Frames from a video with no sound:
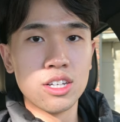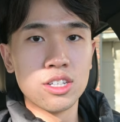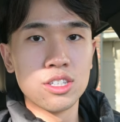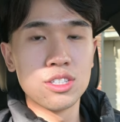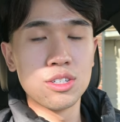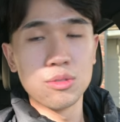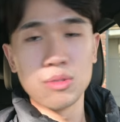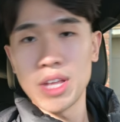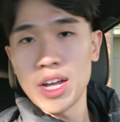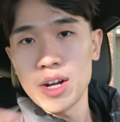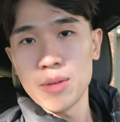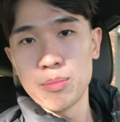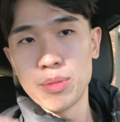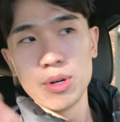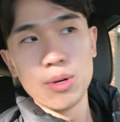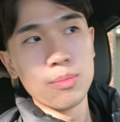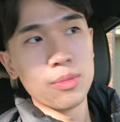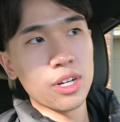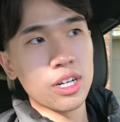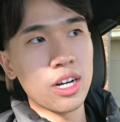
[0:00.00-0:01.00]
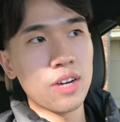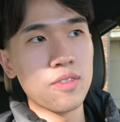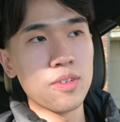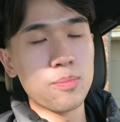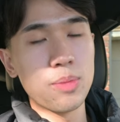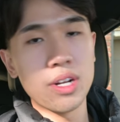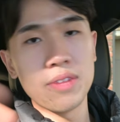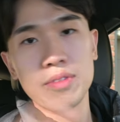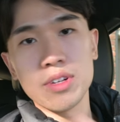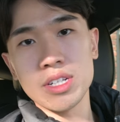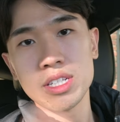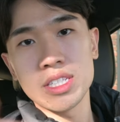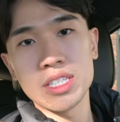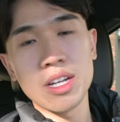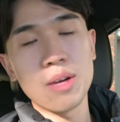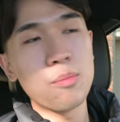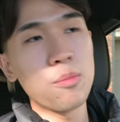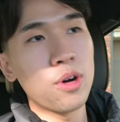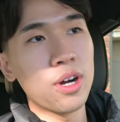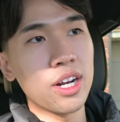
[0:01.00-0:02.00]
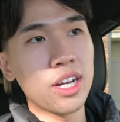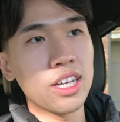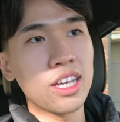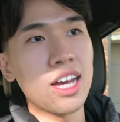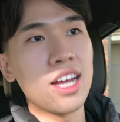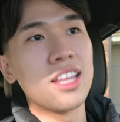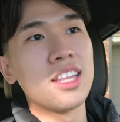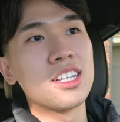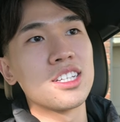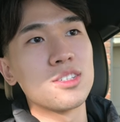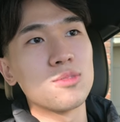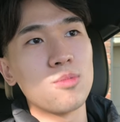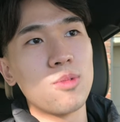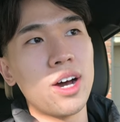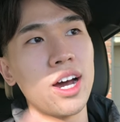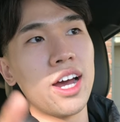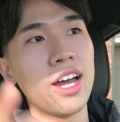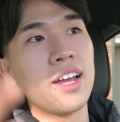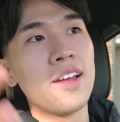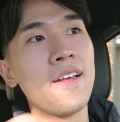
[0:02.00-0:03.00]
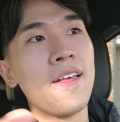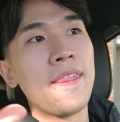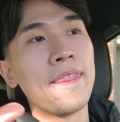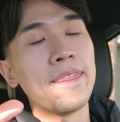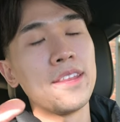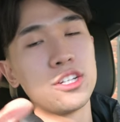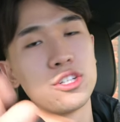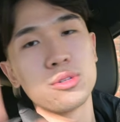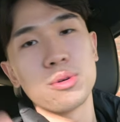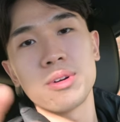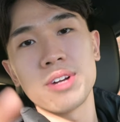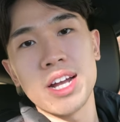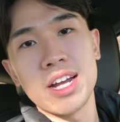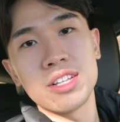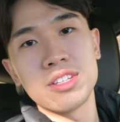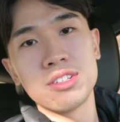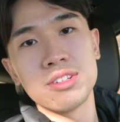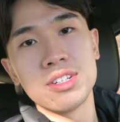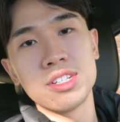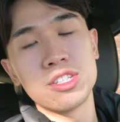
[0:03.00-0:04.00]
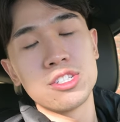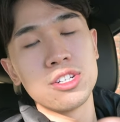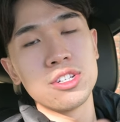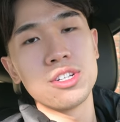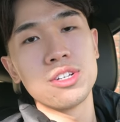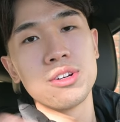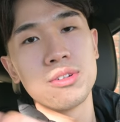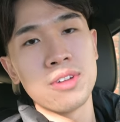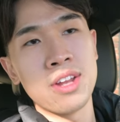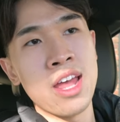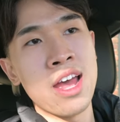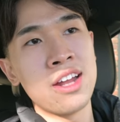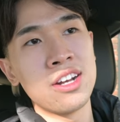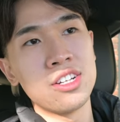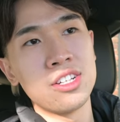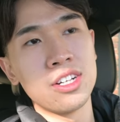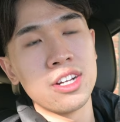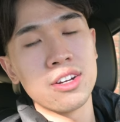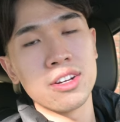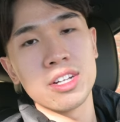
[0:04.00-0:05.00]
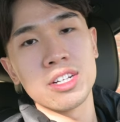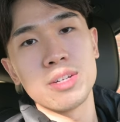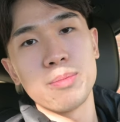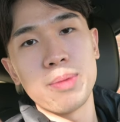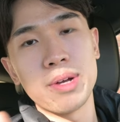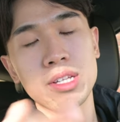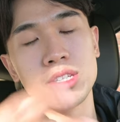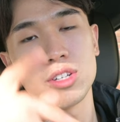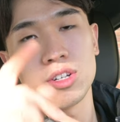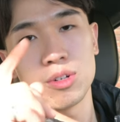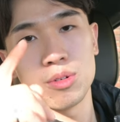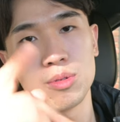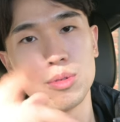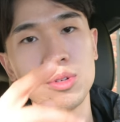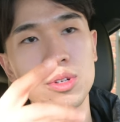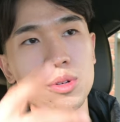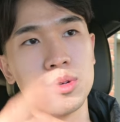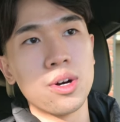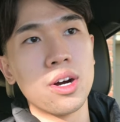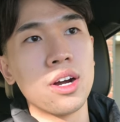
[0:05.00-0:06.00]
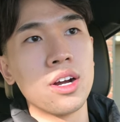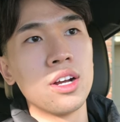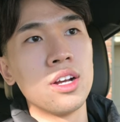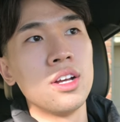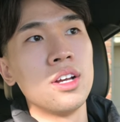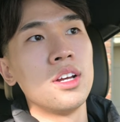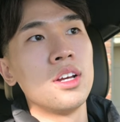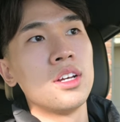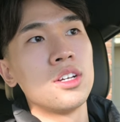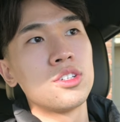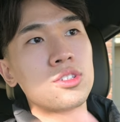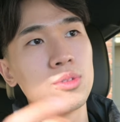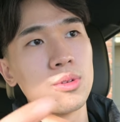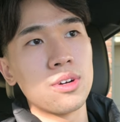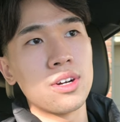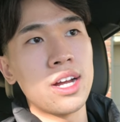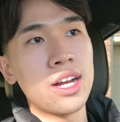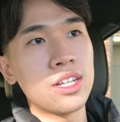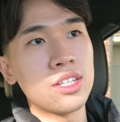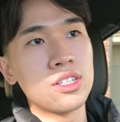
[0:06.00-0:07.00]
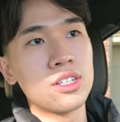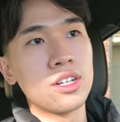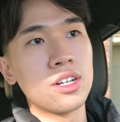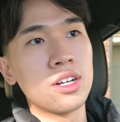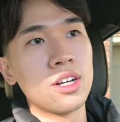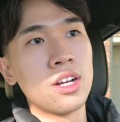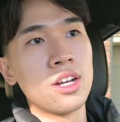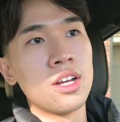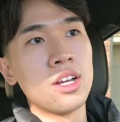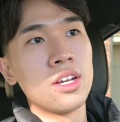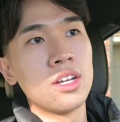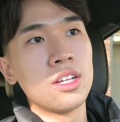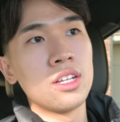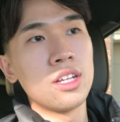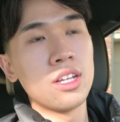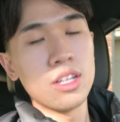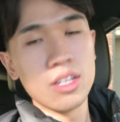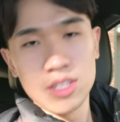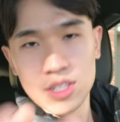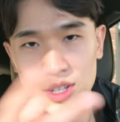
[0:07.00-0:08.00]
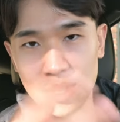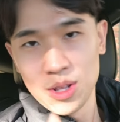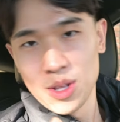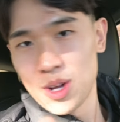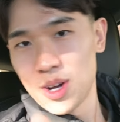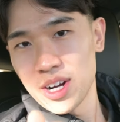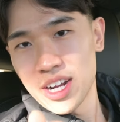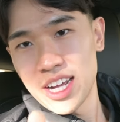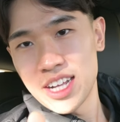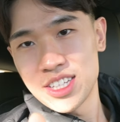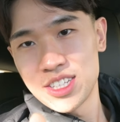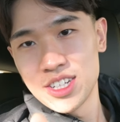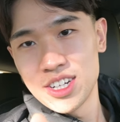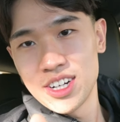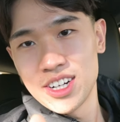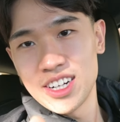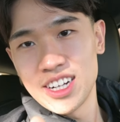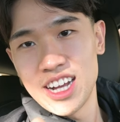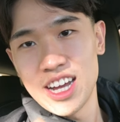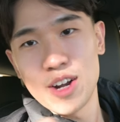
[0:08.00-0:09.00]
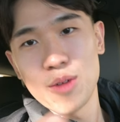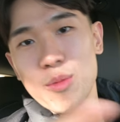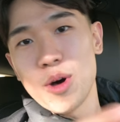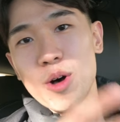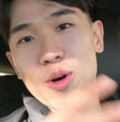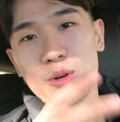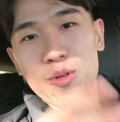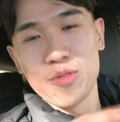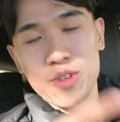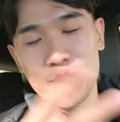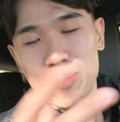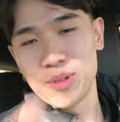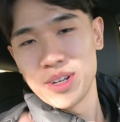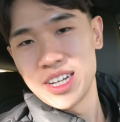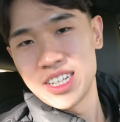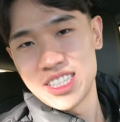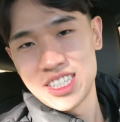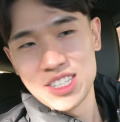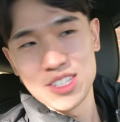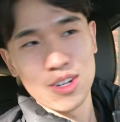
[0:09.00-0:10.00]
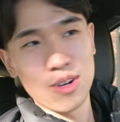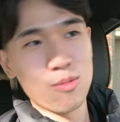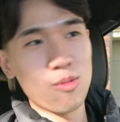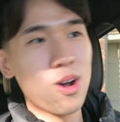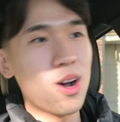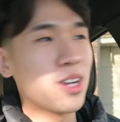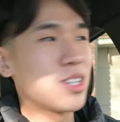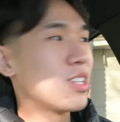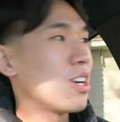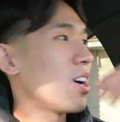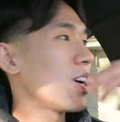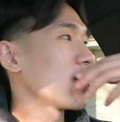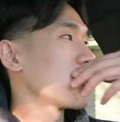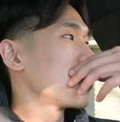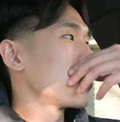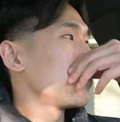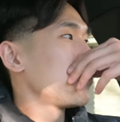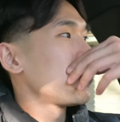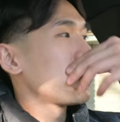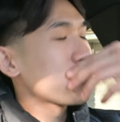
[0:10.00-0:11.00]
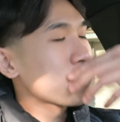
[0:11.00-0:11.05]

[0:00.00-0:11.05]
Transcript: So there, boom, you're covered. But if you're someone, again, this is why the short answer is, should you go into engineering? It depends on who you are. Short answer to the long answer, and I'm all over the place, these are raw talks,